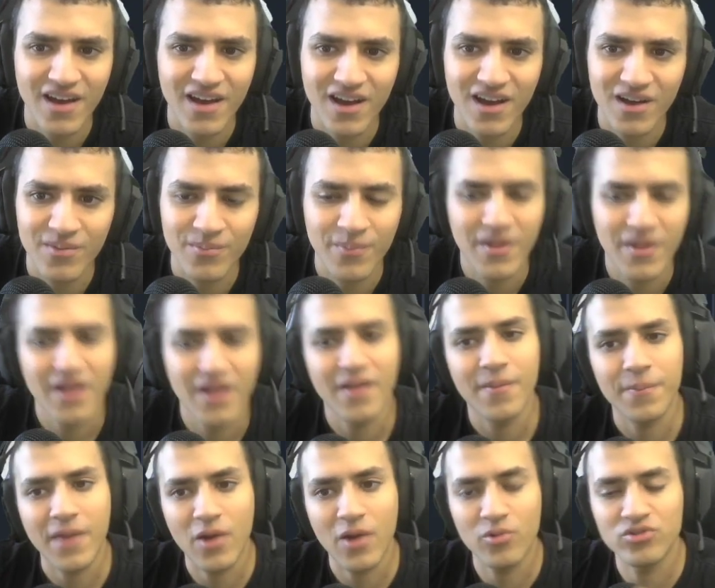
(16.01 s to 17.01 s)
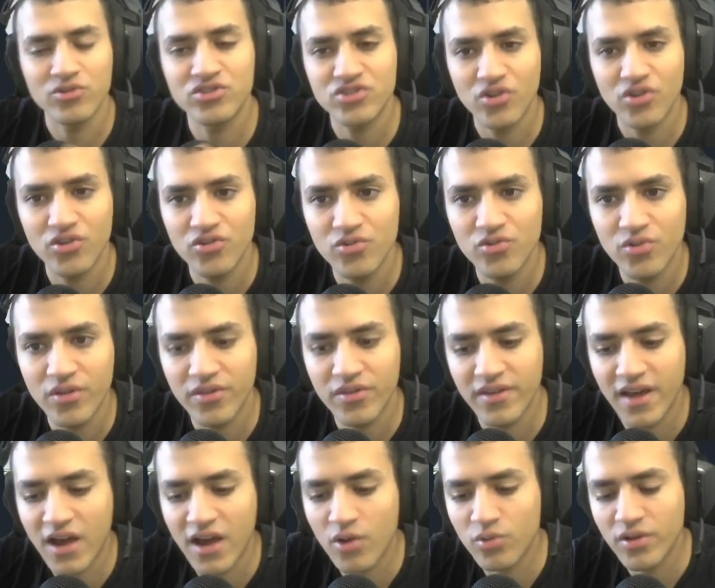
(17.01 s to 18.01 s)
Um, I will show you
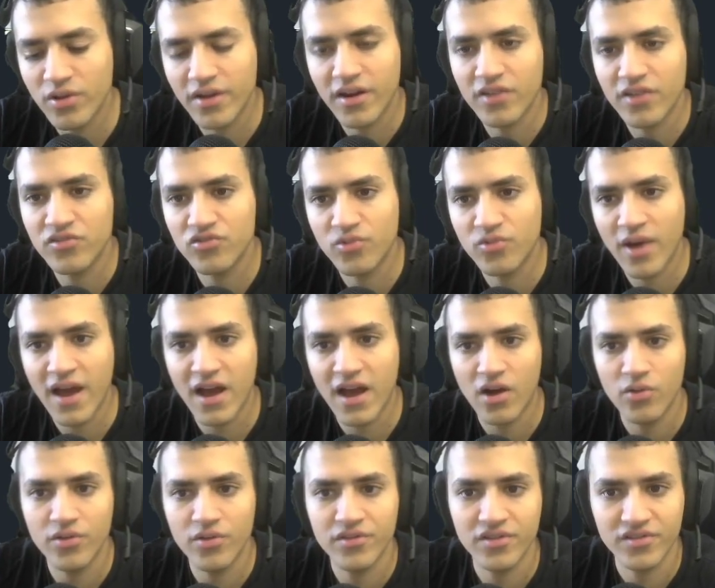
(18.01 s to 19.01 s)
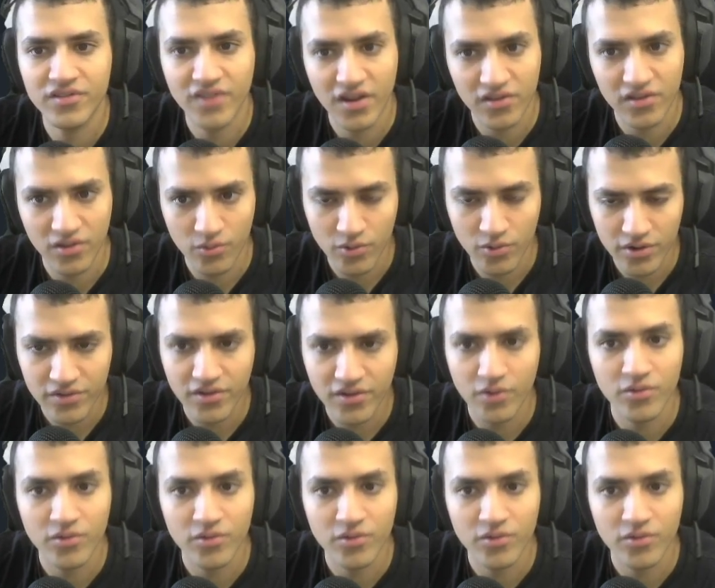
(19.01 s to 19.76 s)
the outline as to how this exactly works.